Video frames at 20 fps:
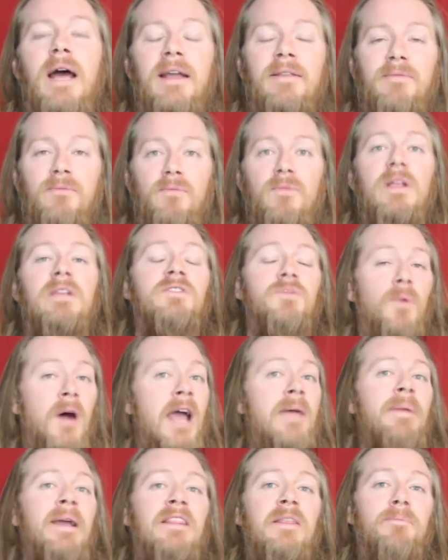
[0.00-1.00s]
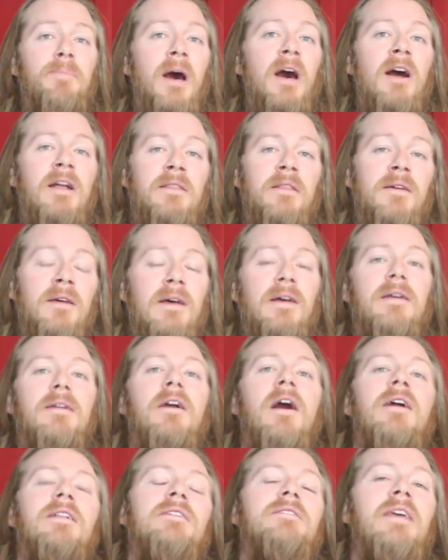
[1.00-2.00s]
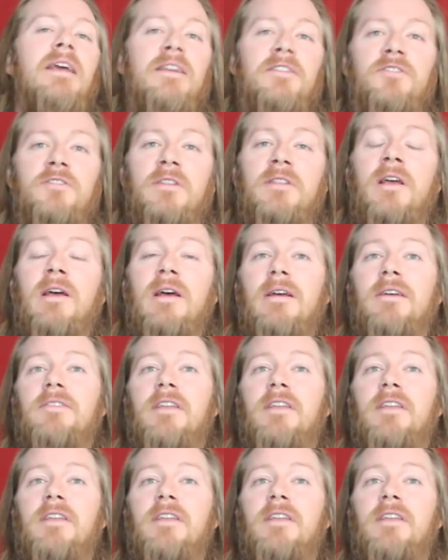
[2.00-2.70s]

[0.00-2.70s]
and it's why I make the Bond connotation,